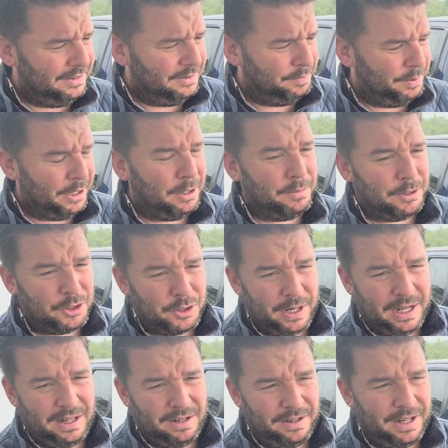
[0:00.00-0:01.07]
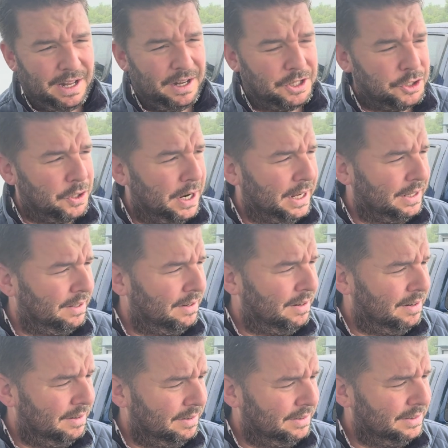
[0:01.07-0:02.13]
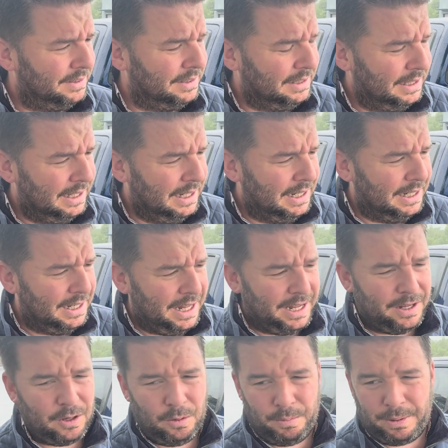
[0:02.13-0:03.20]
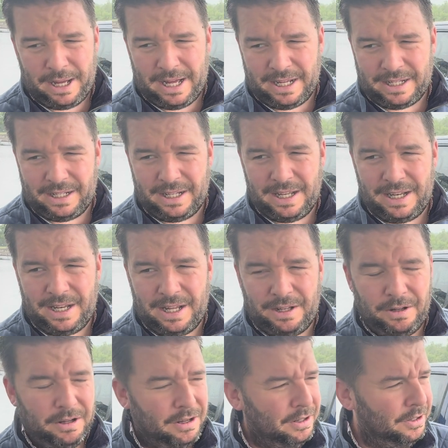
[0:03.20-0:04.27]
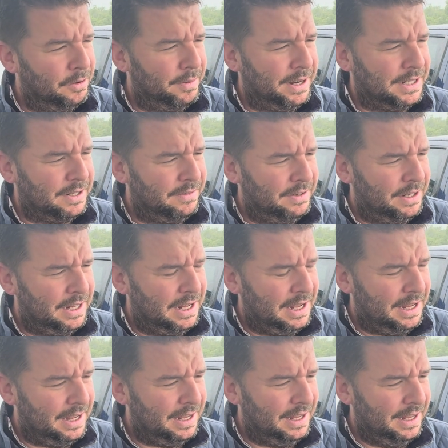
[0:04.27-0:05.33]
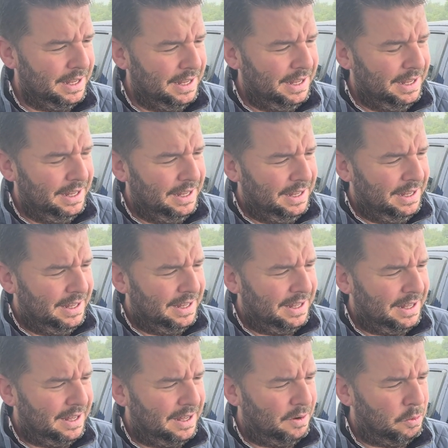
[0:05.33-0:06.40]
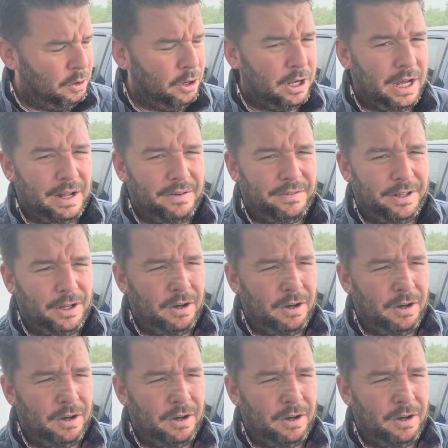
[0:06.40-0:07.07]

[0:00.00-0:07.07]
pick up a trailer, then the tractor, then come back, and then the rest of the day work out of the